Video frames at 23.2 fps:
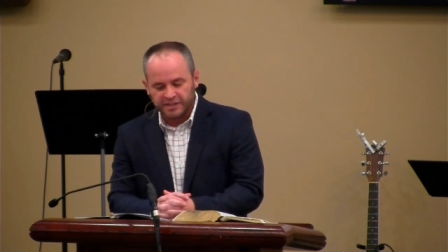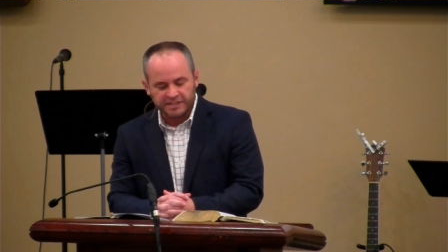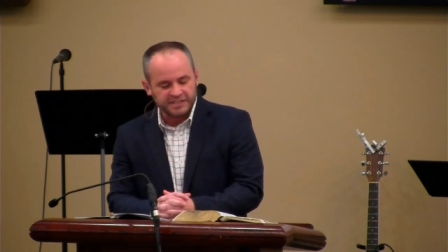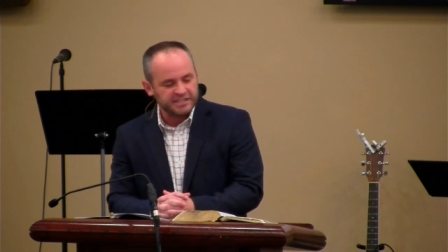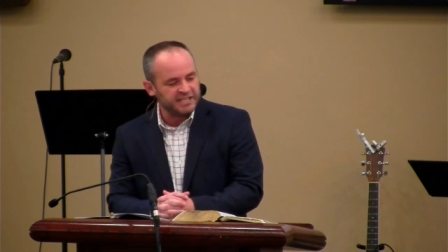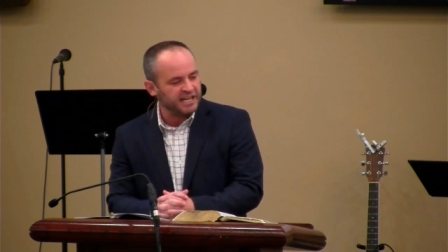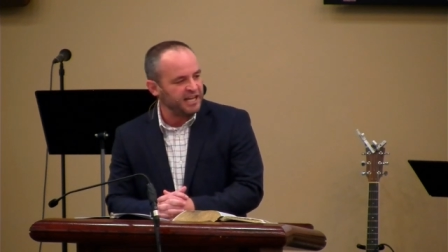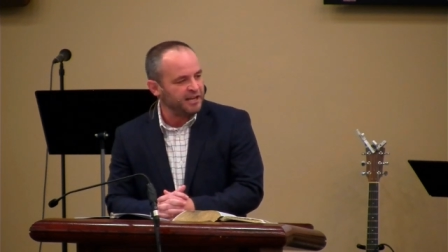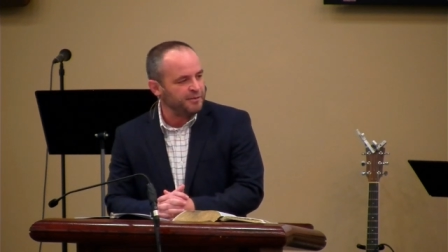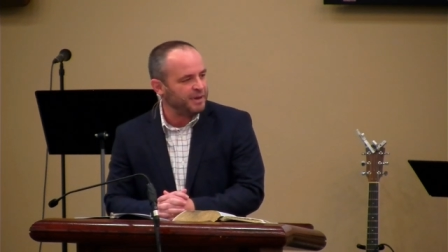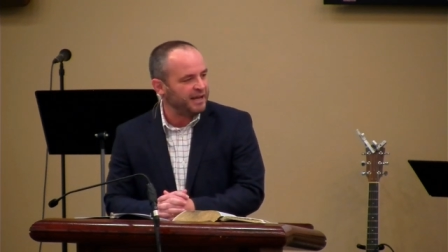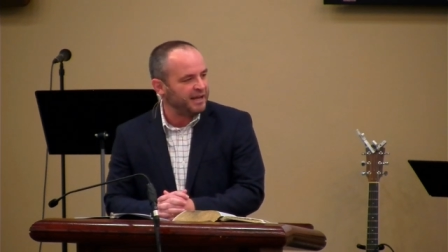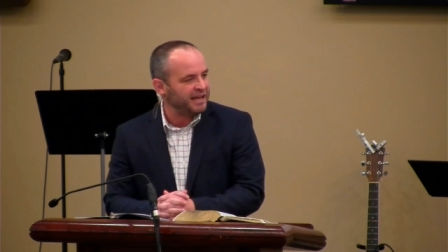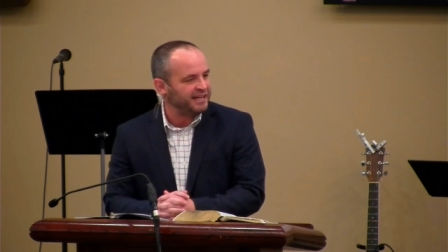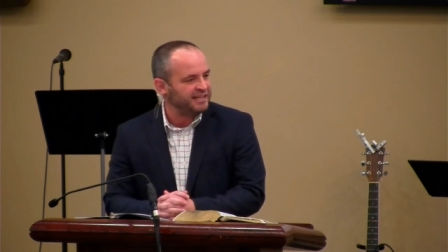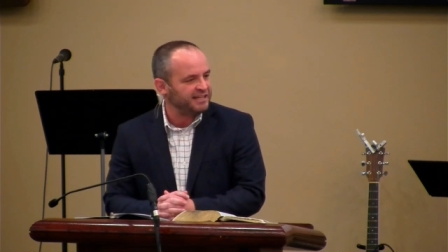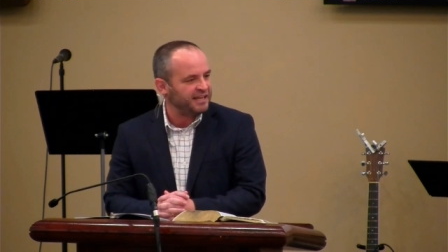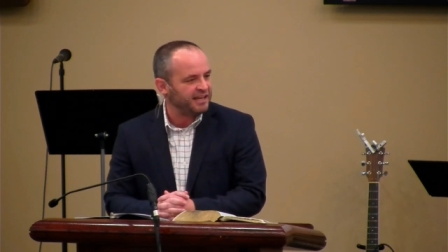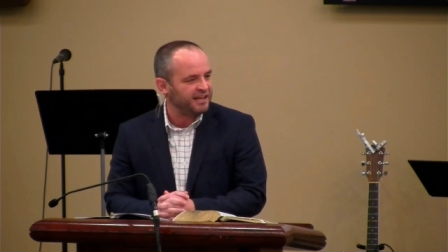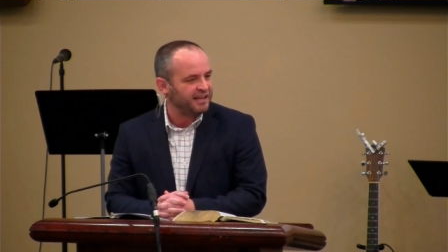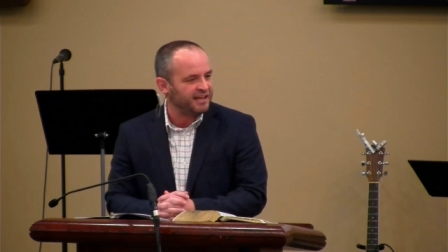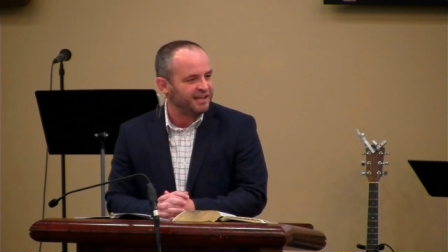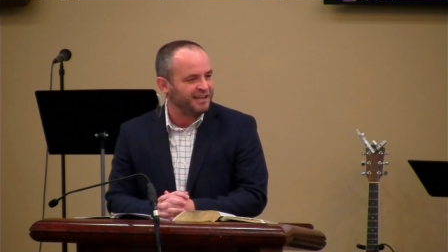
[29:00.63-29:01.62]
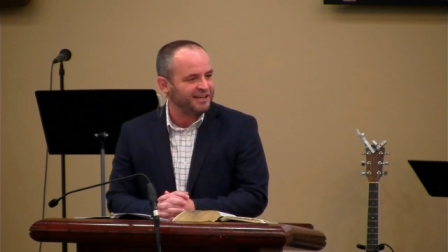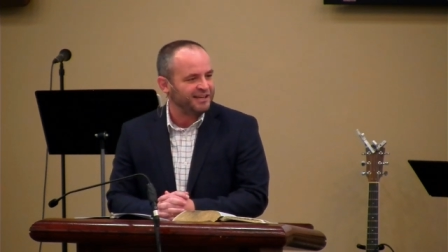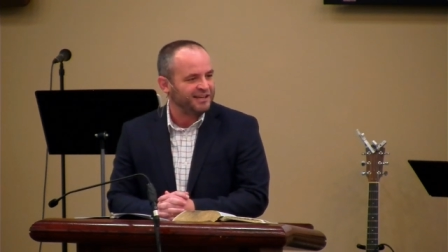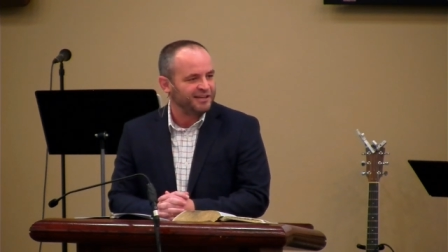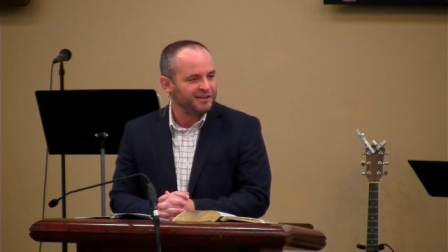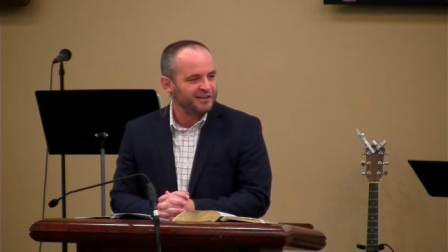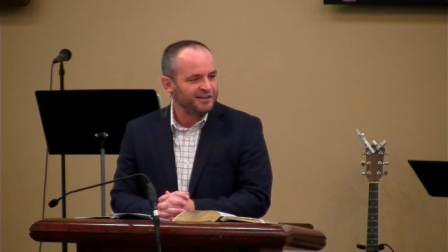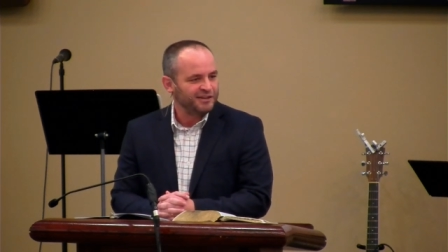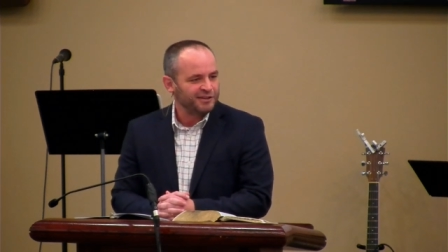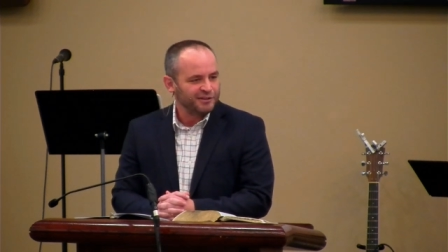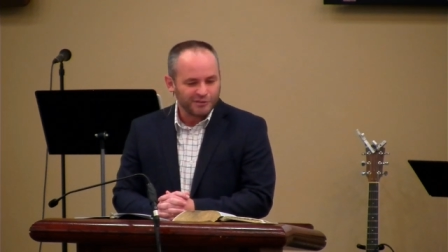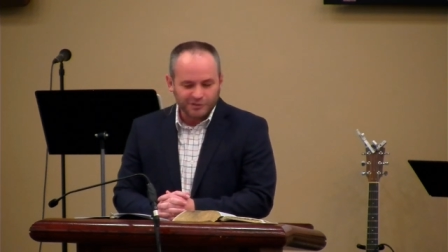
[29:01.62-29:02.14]
day by day
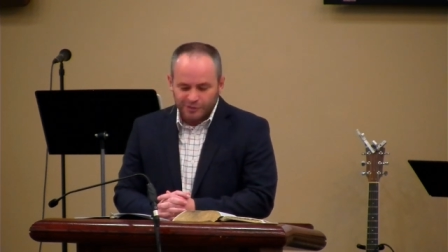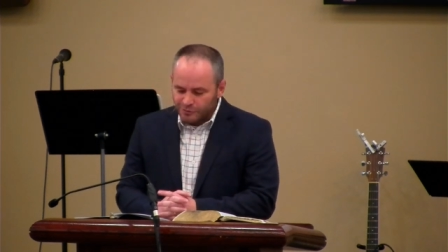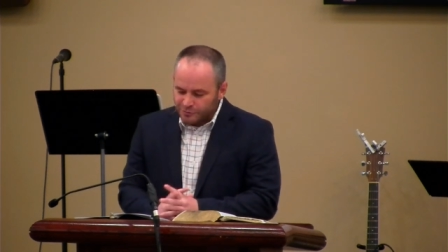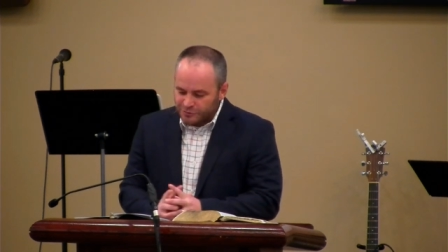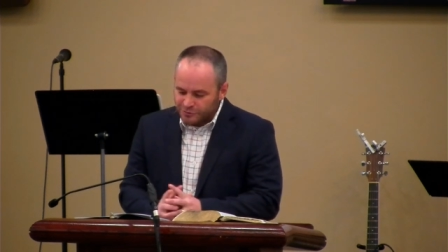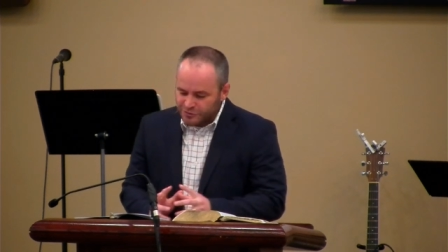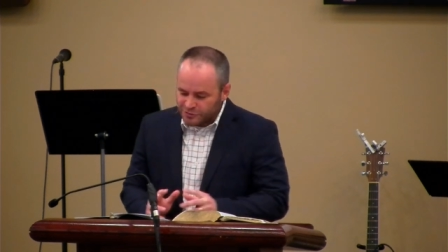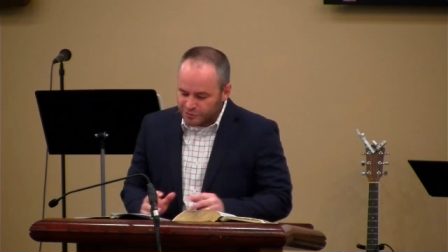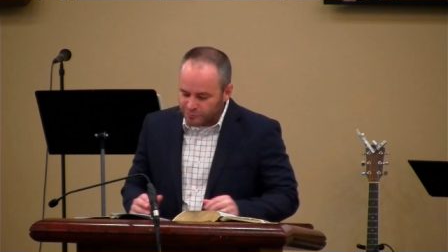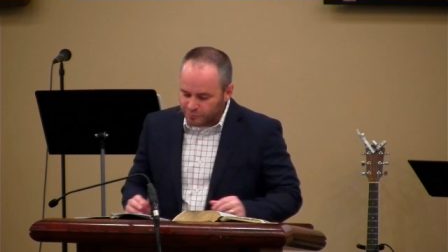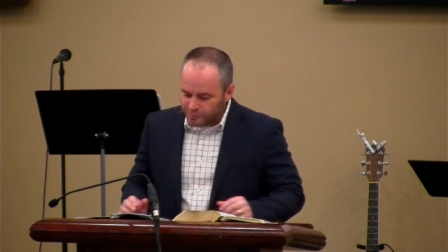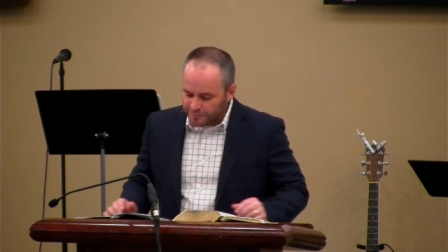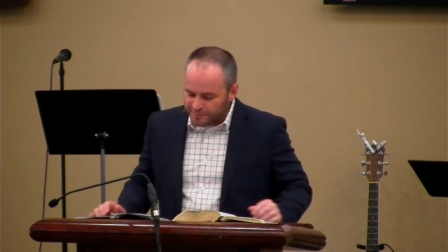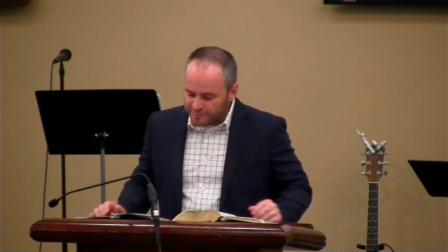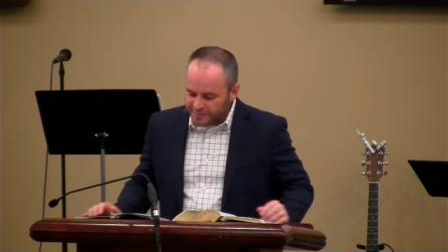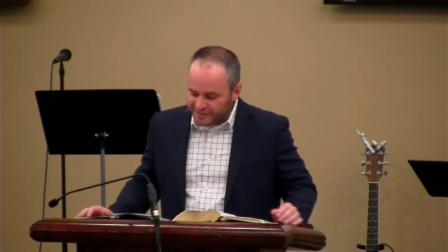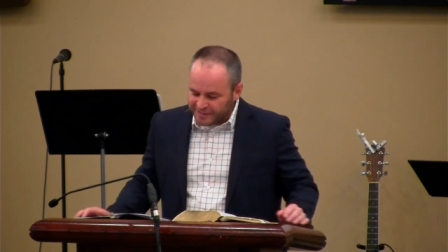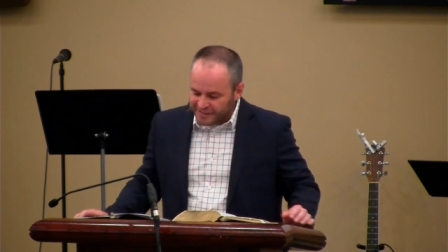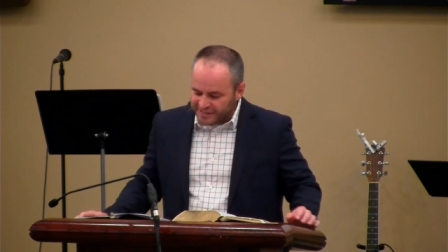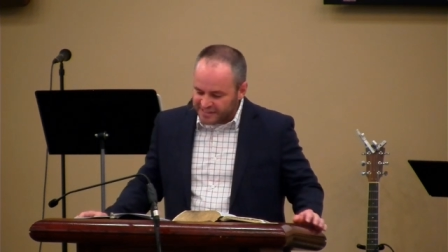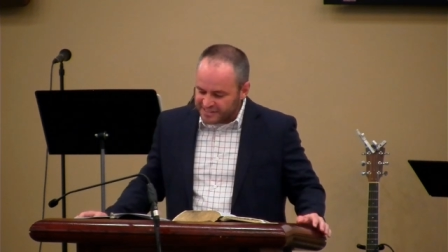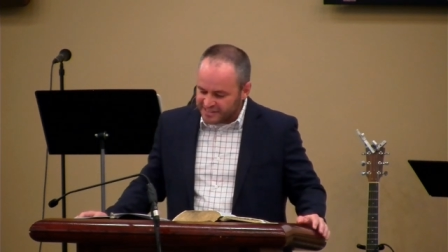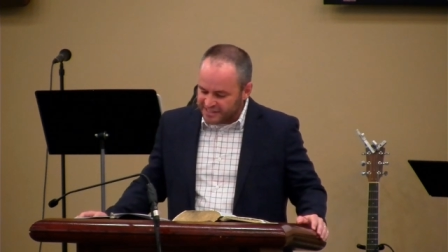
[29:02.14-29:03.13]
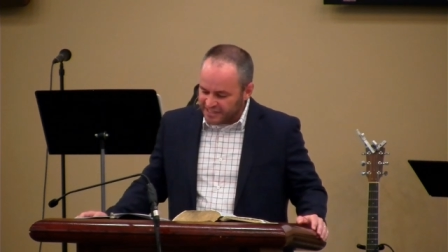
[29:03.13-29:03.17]
those who were being